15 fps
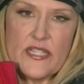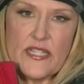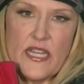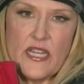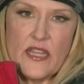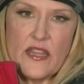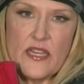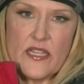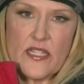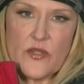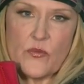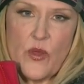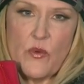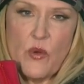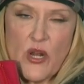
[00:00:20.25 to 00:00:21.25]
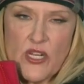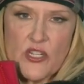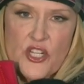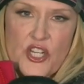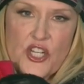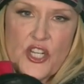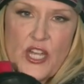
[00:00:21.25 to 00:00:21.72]
saying this we want
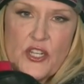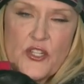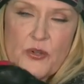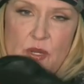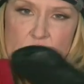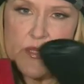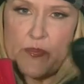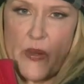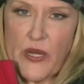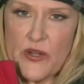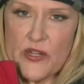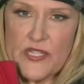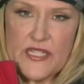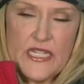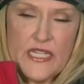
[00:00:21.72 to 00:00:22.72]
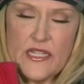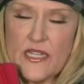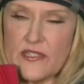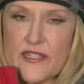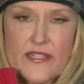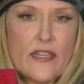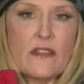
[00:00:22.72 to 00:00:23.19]
to shed transparency,
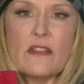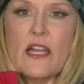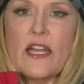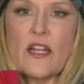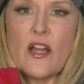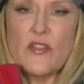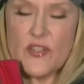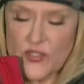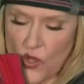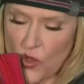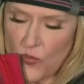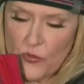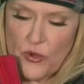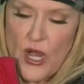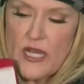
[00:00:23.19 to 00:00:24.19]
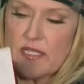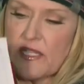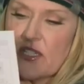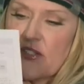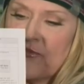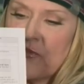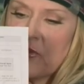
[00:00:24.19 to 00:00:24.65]
sunlight on this whole
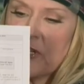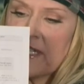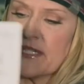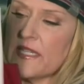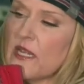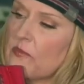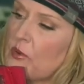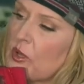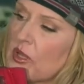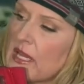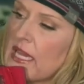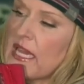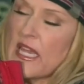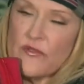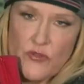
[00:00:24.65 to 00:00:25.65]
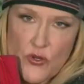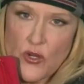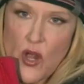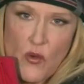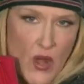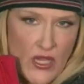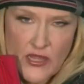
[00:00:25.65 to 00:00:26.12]
process. For example, if you
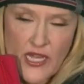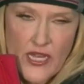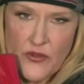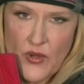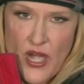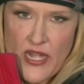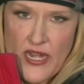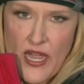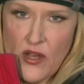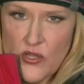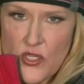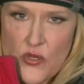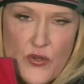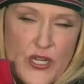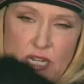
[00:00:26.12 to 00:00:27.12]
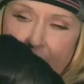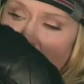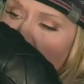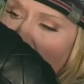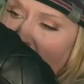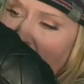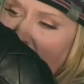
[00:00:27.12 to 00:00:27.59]
go online right now, you can
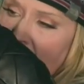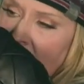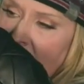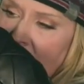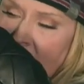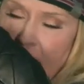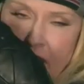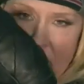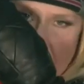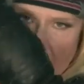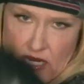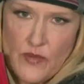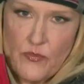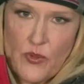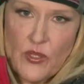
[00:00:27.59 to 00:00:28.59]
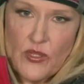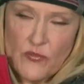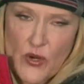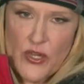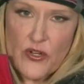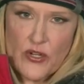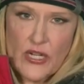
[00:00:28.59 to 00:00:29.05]
access a sample of
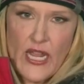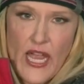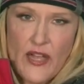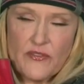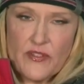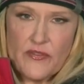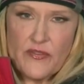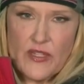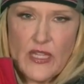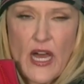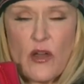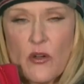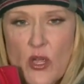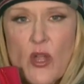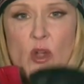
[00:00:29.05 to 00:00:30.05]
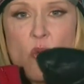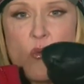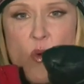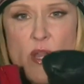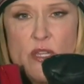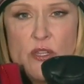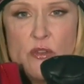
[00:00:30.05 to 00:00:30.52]
what you're going to have to fill out
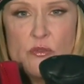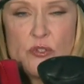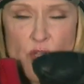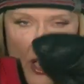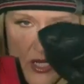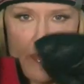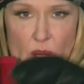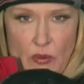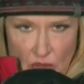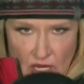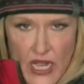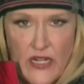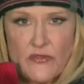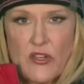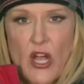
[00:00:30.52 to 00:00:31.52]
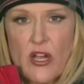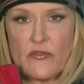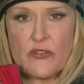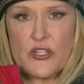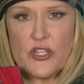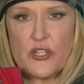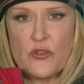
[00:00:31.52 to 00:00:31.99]
when you talk about what kind of
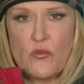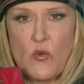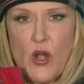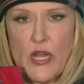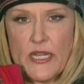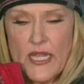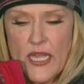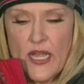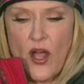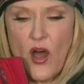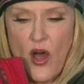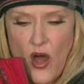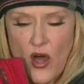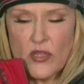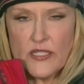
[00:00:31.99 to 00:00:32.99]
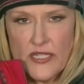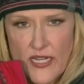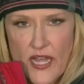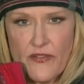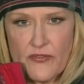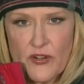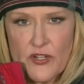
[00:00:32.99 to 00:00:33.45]
coverage you want, all in
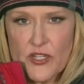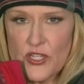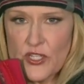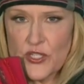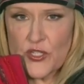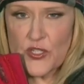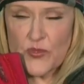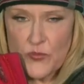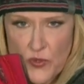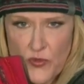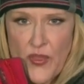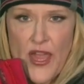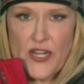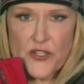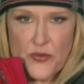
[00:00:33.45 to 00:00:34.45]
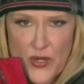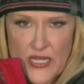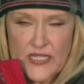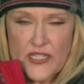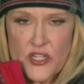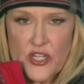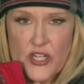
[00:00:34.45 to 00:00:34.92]
an effort to smooth that
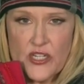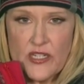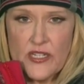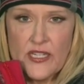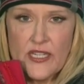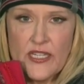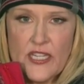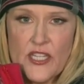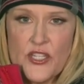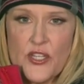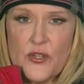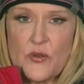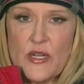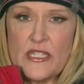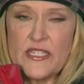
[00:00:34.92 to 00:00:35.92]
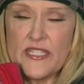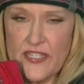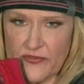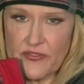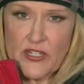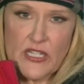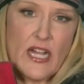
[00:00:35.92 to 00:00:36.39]
transition into a
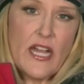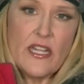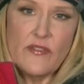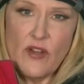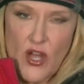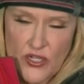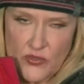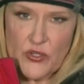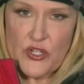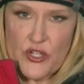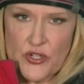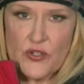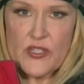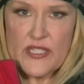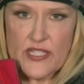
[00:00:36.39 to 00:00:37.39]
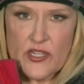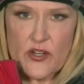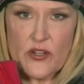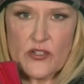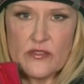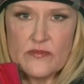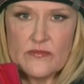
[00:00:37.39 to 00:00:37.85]
different kind of auto insurance
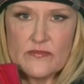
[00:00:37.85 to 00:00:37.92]
here.